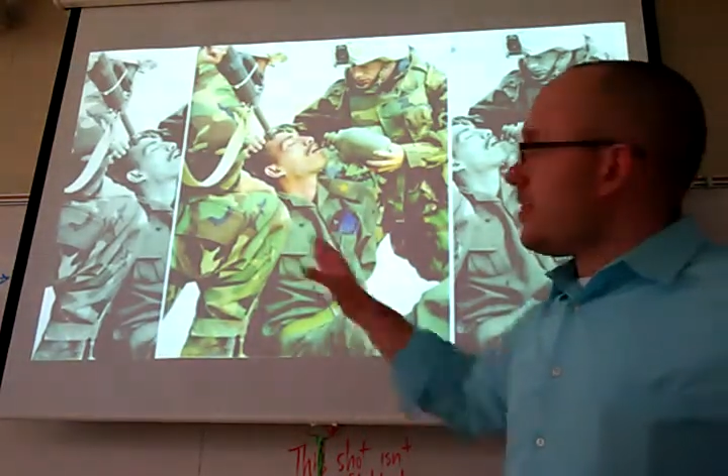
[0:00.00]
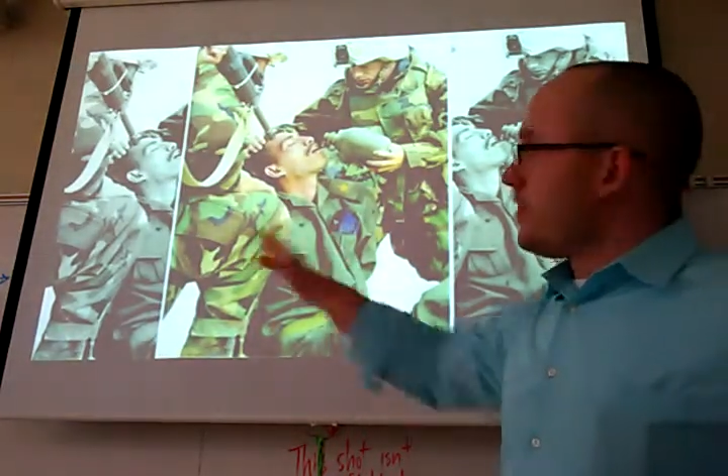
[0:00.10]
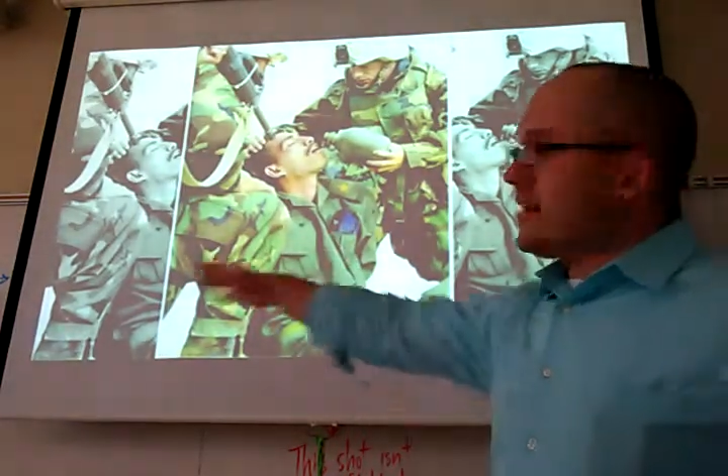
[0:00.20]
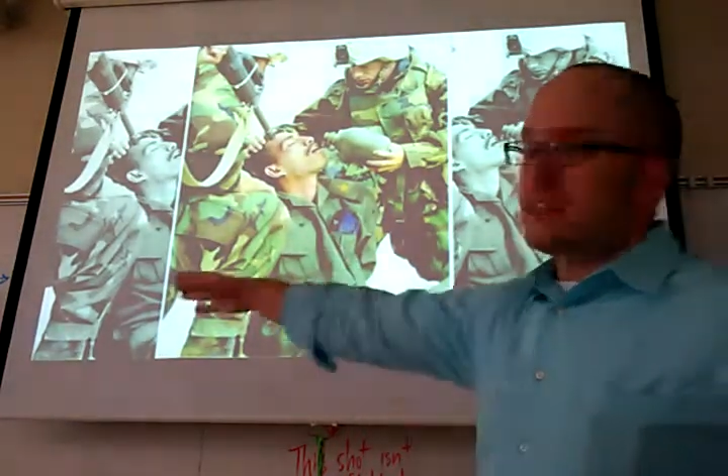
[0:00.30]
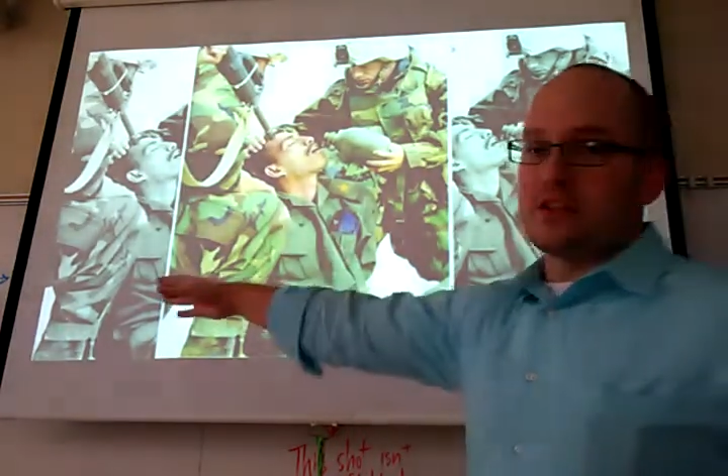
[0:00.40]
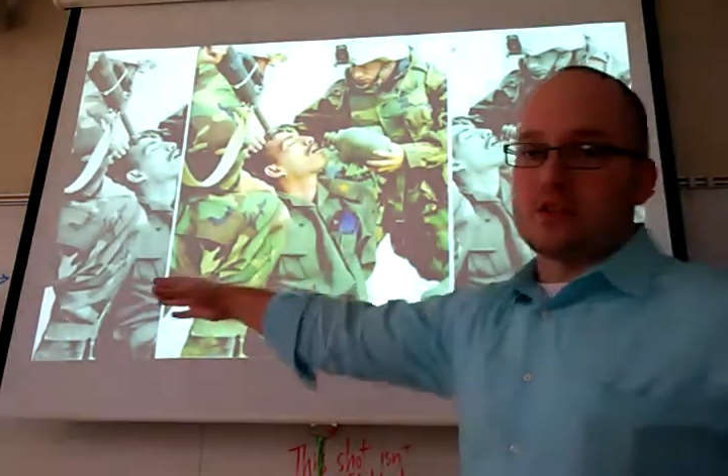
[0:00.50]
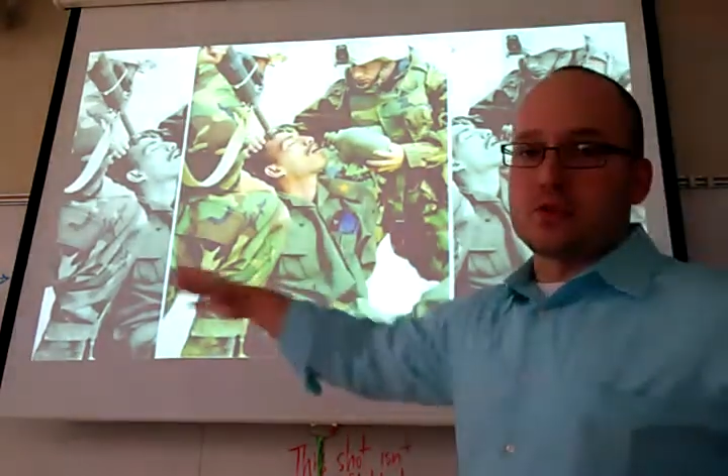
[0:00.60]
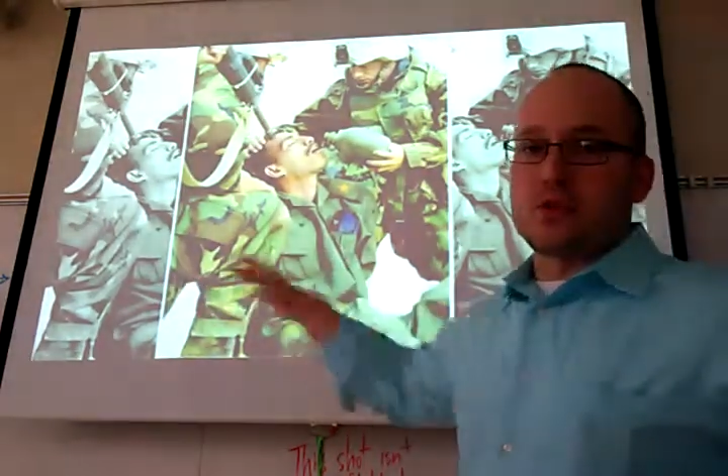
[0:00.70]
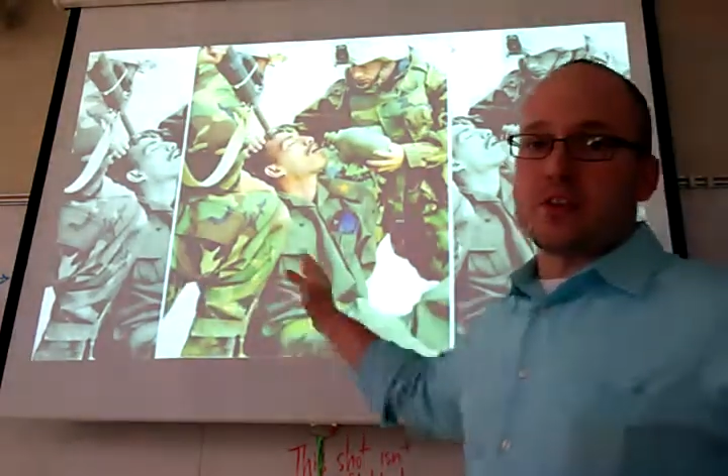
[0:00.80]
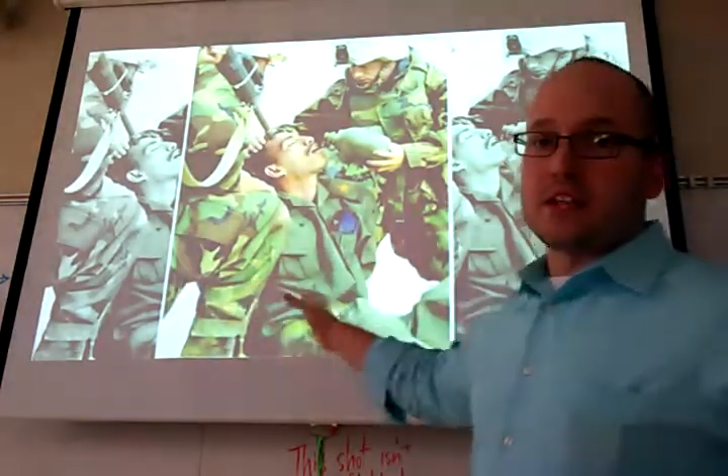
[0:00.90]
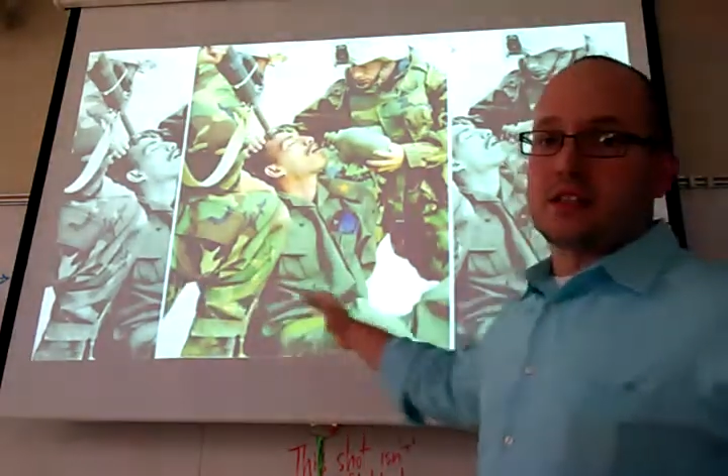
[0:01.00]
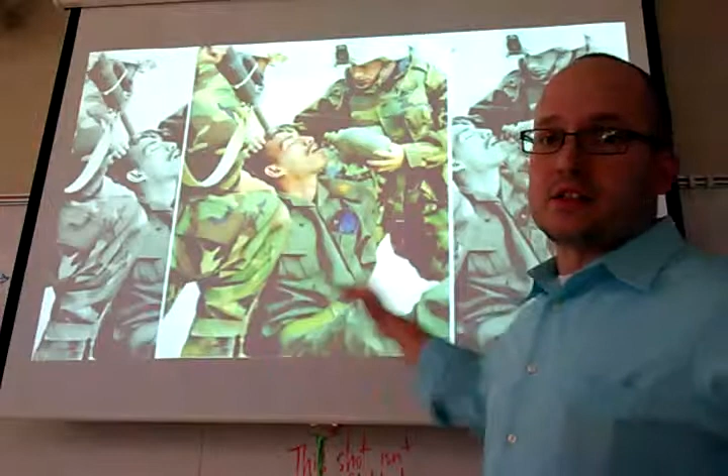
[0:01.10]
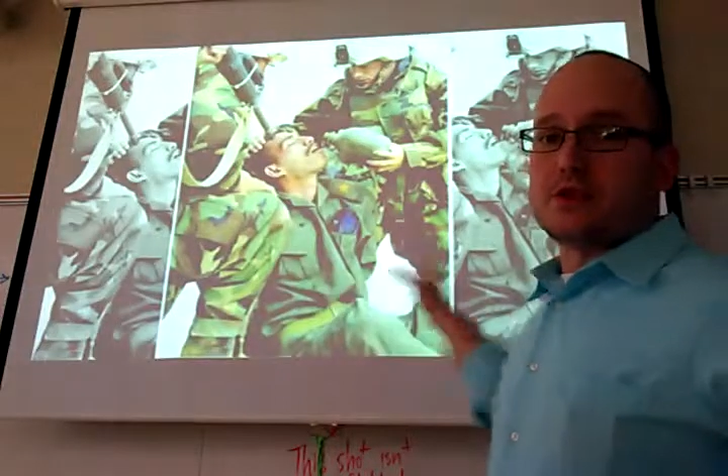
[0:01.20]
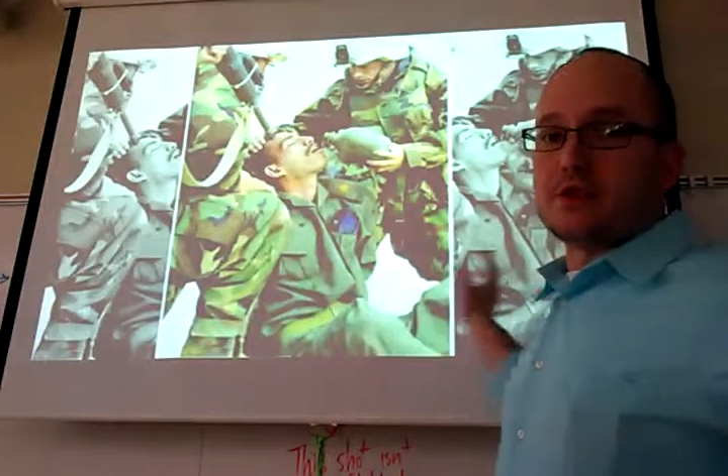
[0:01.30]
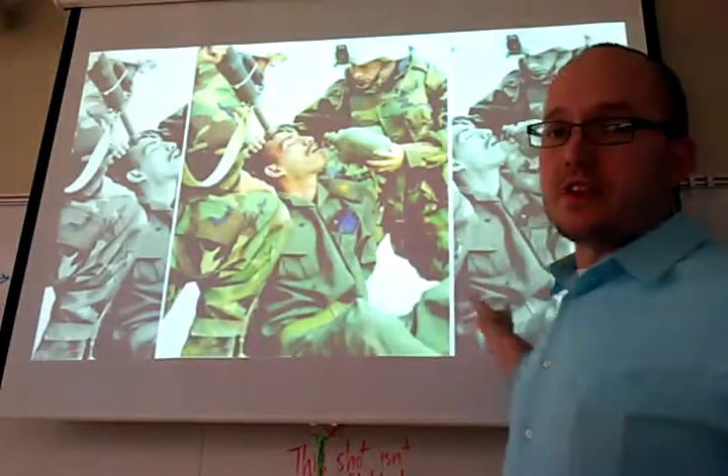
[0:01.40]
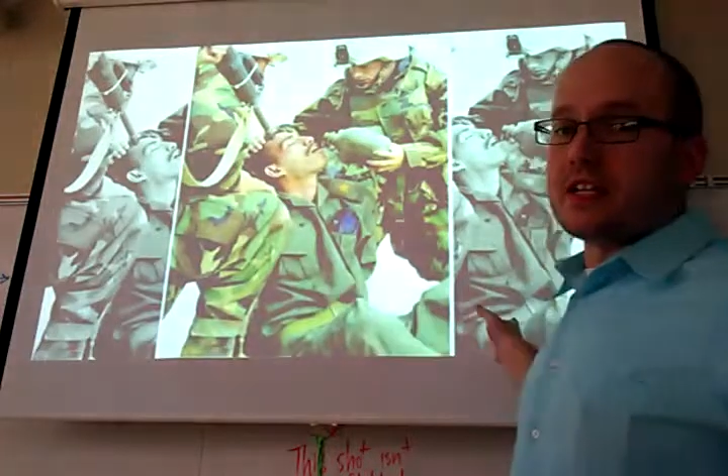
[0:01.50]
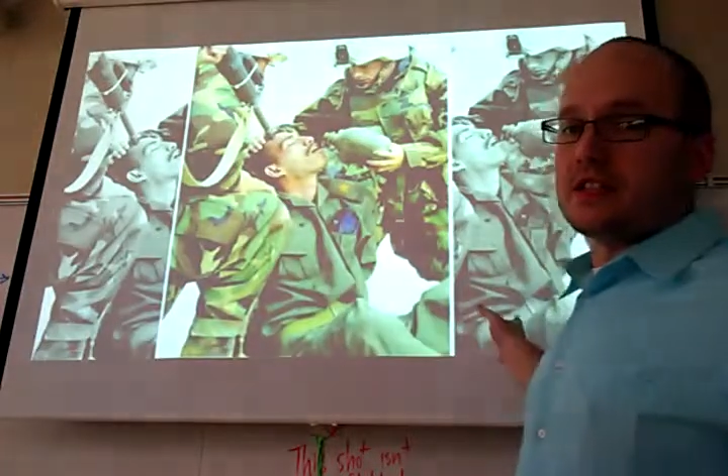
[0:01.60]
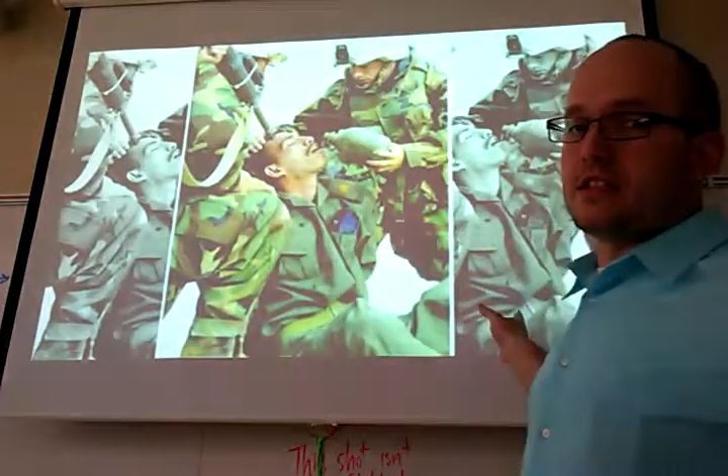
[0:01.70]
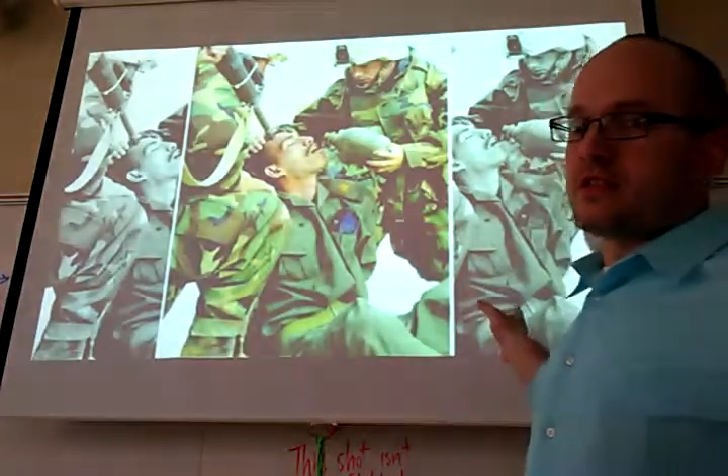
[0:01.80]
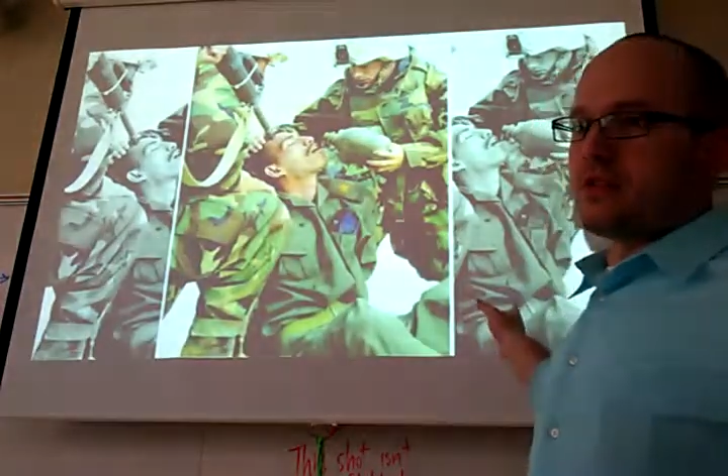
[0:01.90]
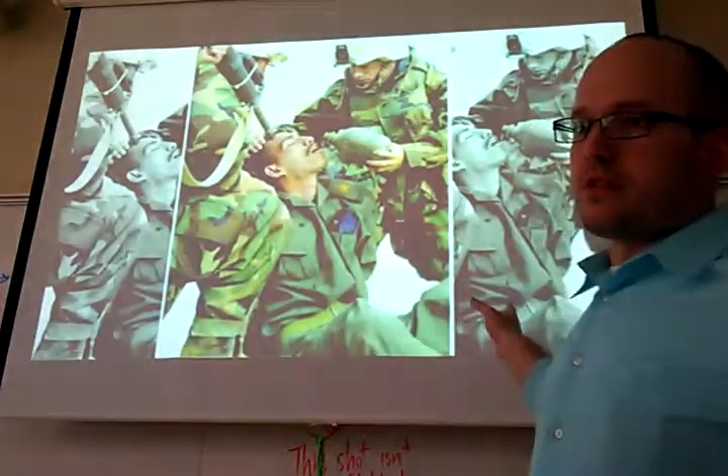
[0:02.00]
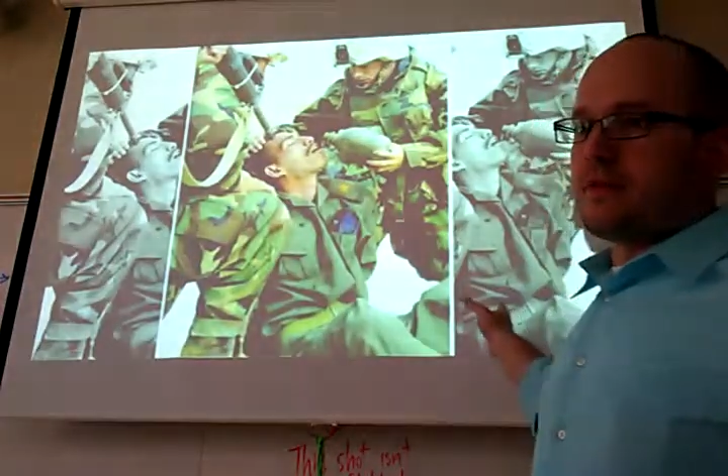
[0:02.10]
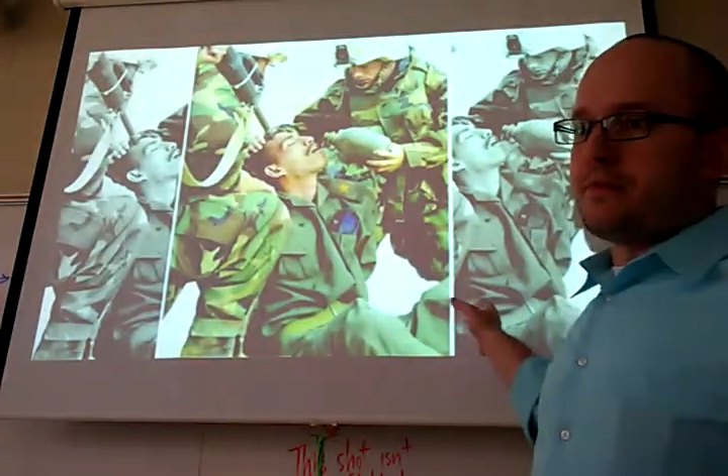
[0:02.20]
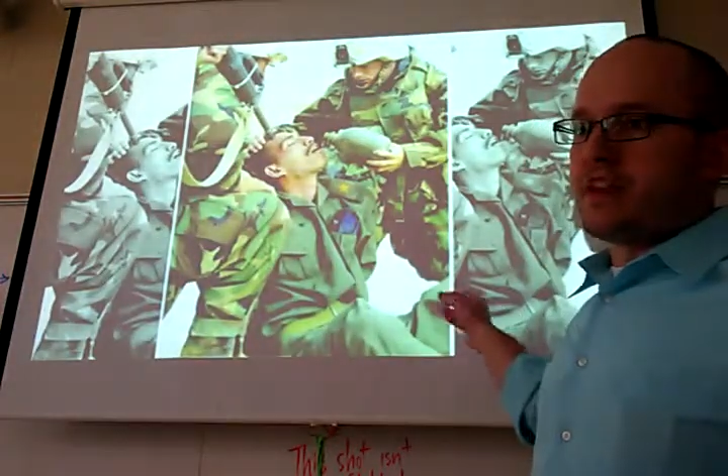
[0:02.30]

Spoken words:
That's the truth, that's the truth, that's the truth.